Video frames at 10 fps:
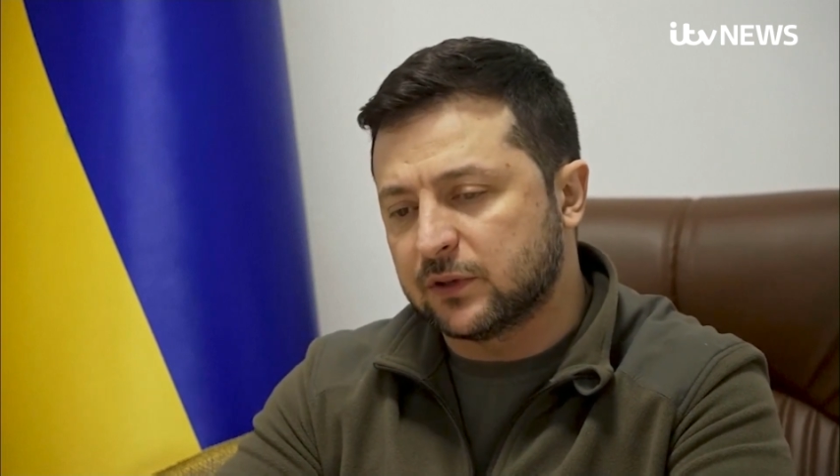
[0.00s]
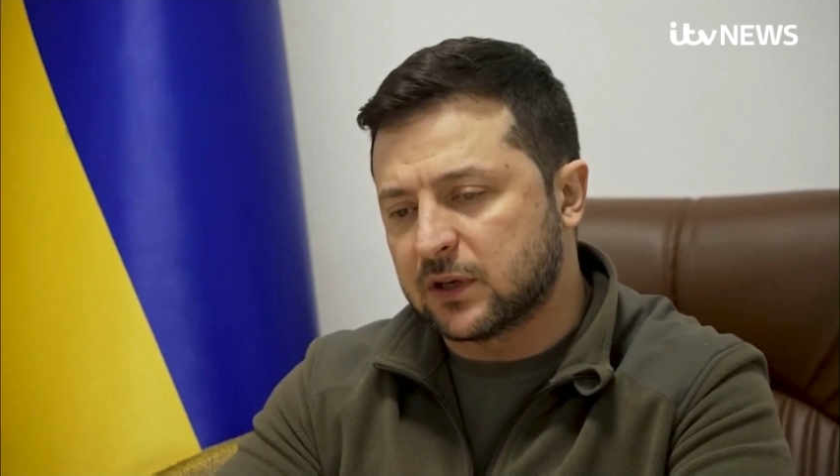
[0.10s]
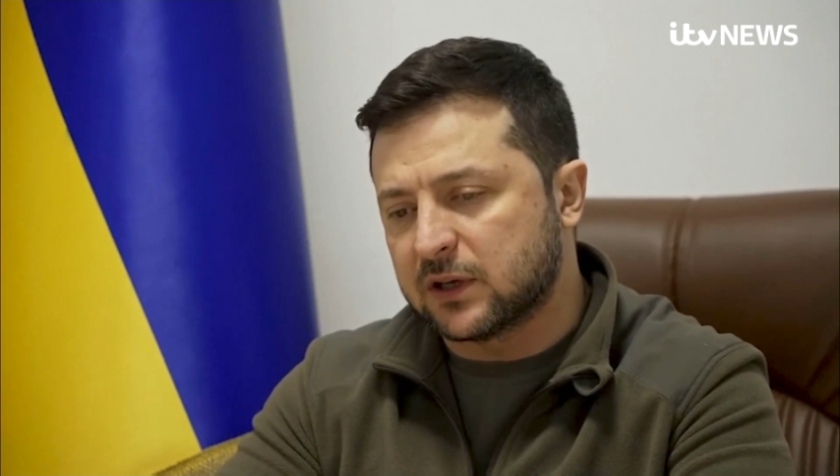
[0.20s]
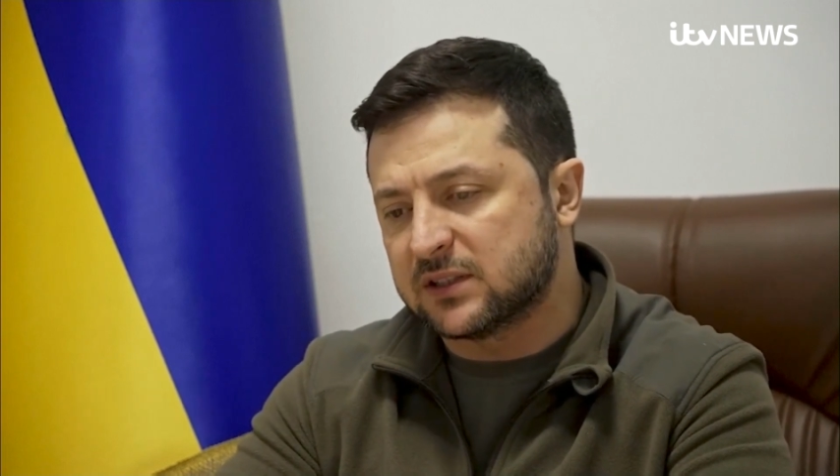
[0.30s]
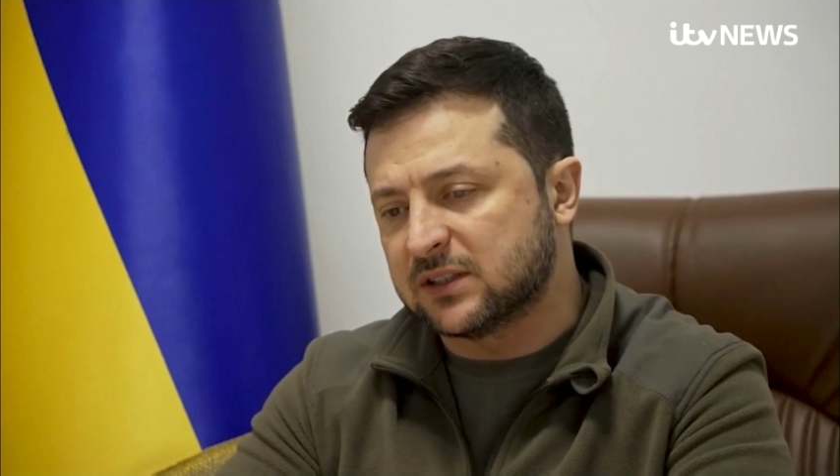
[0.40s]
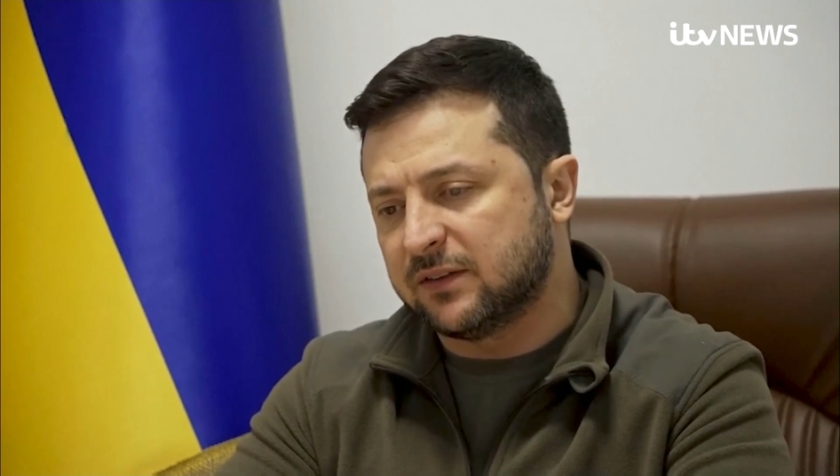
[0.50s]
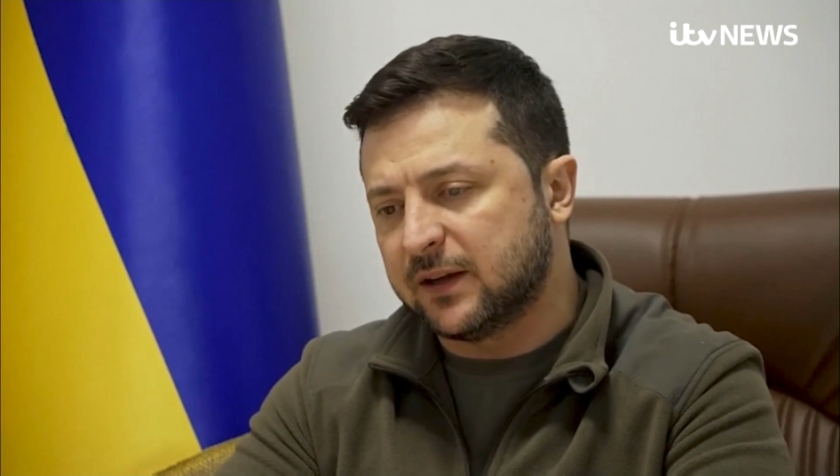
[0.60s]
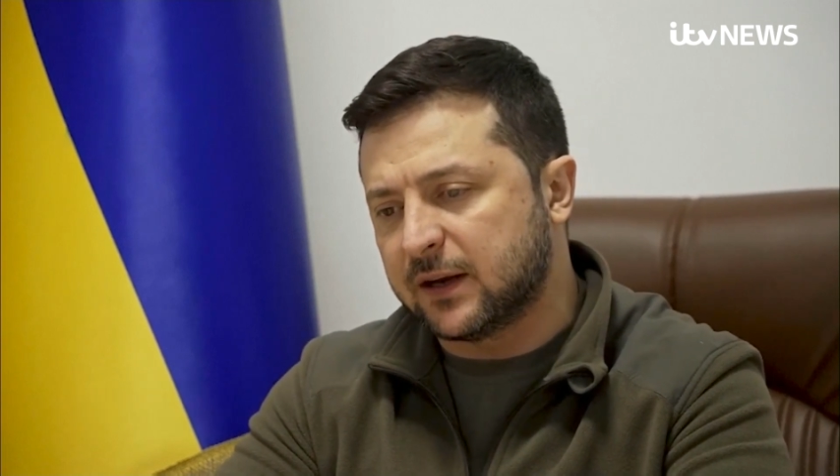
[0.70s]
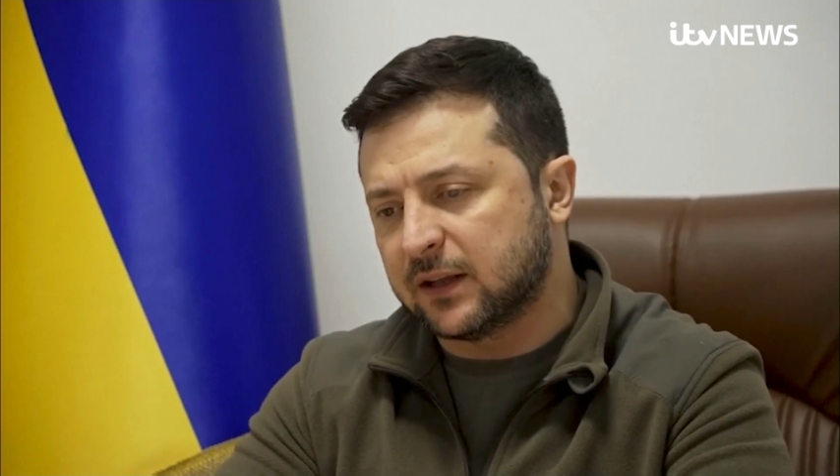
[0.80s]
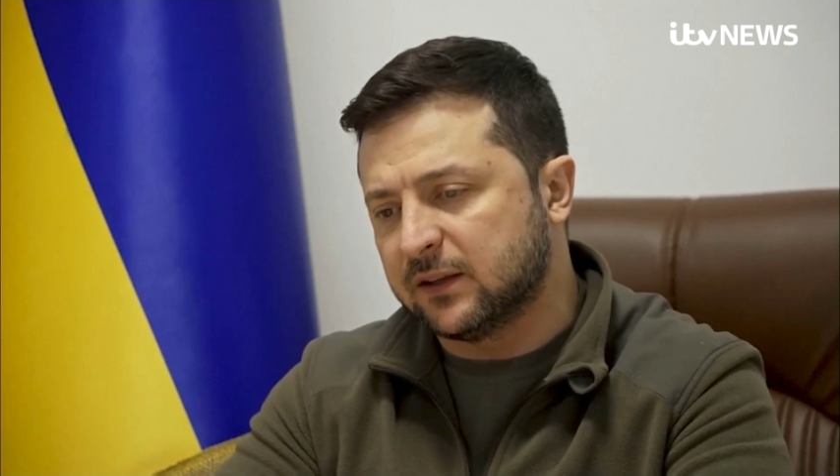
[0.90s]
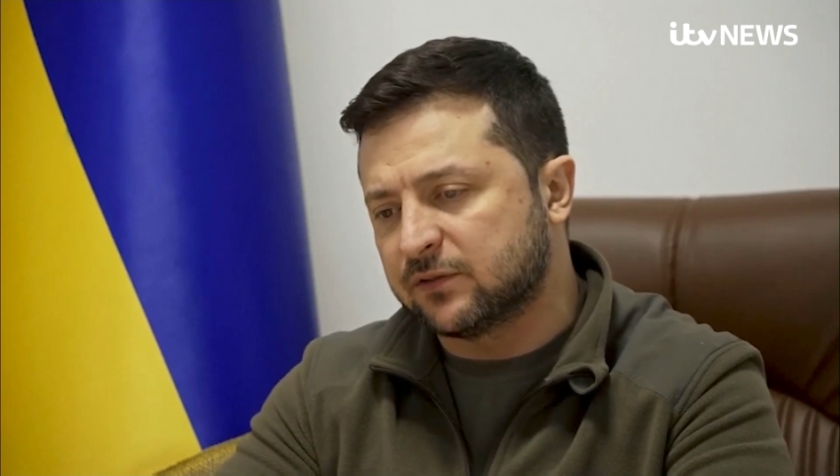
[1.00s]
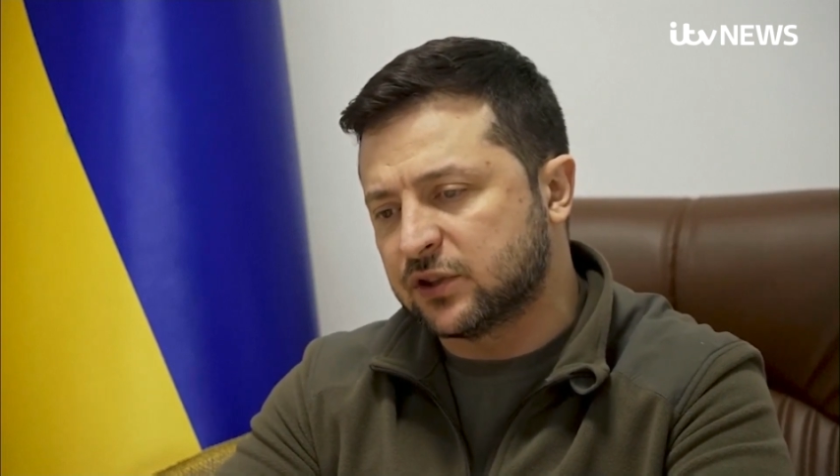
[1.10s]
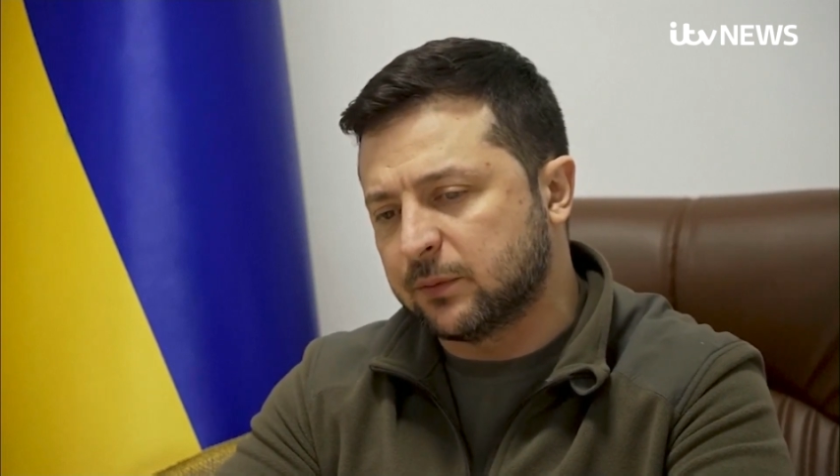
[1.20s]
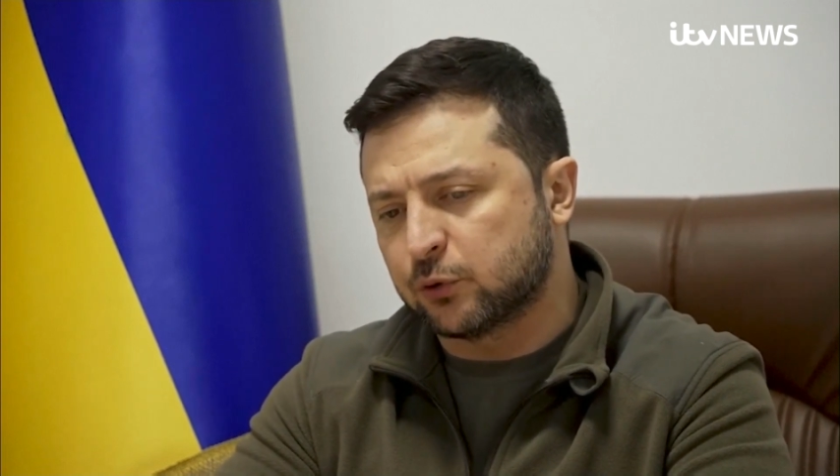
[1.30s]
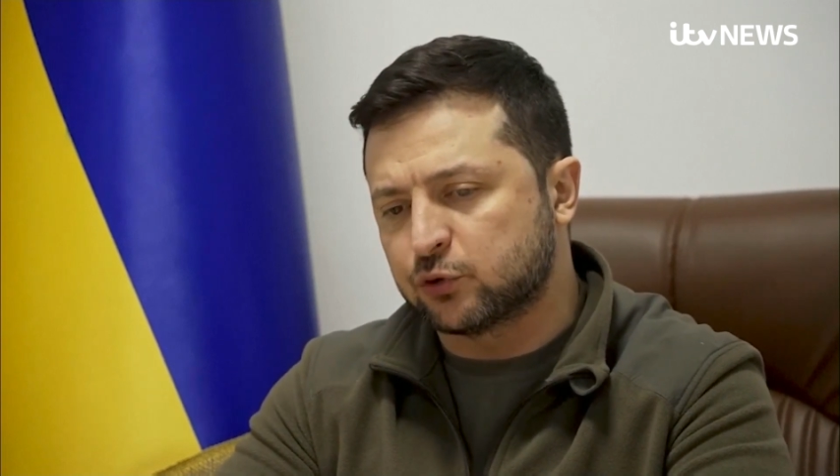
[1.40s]
we won't be able to
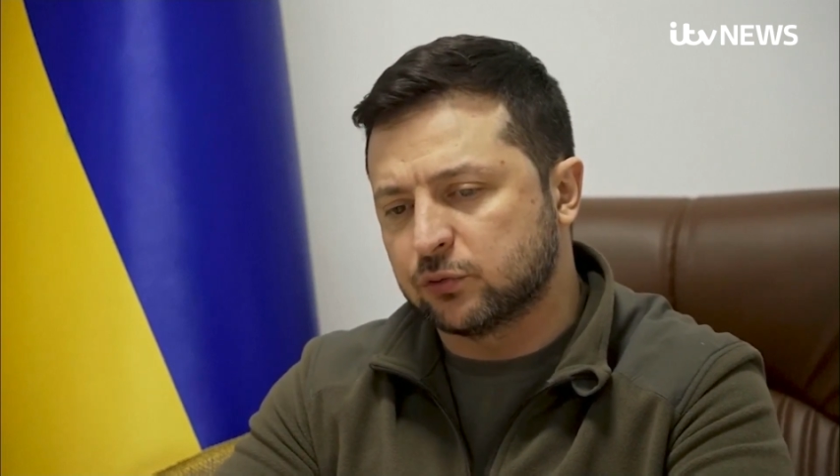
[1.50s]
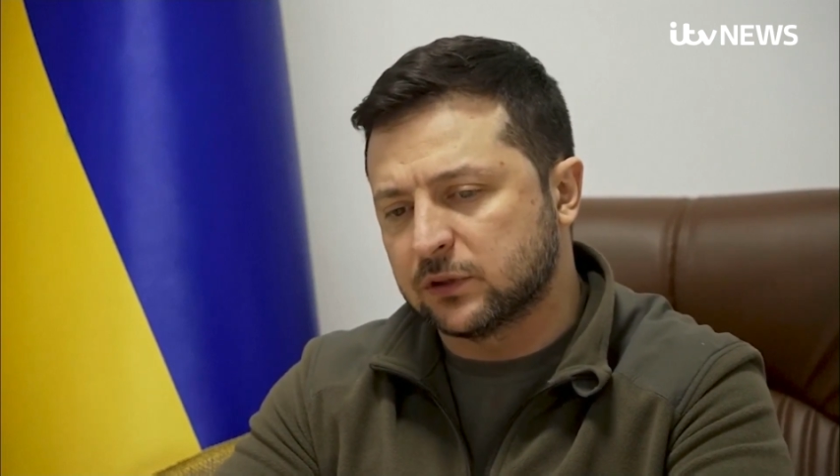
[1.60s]
join.